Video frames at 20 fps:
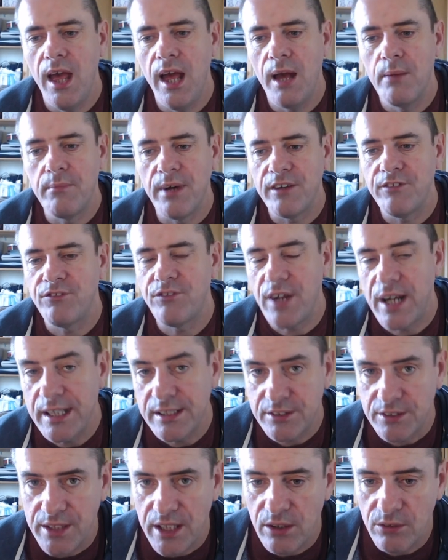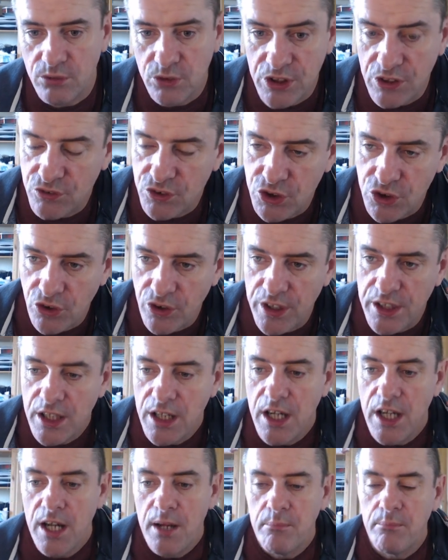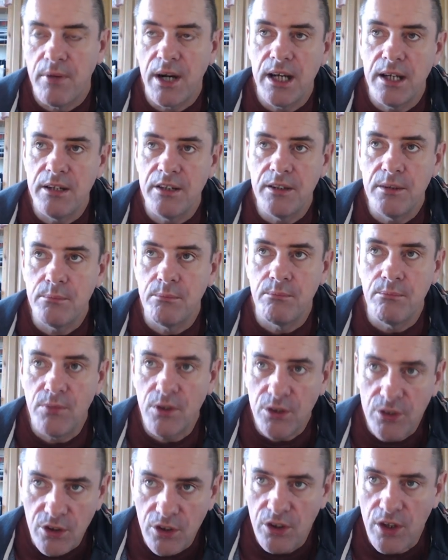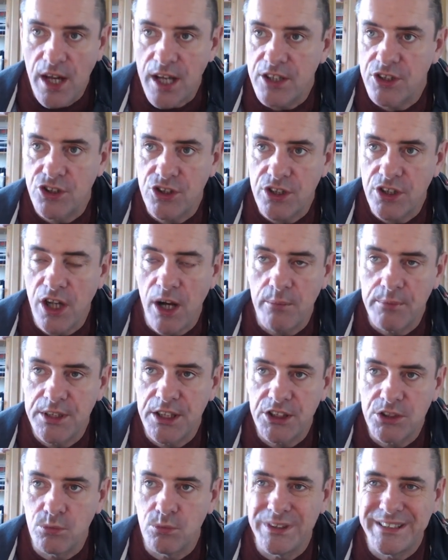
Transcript: My father now, a different story. My mother entered a competition with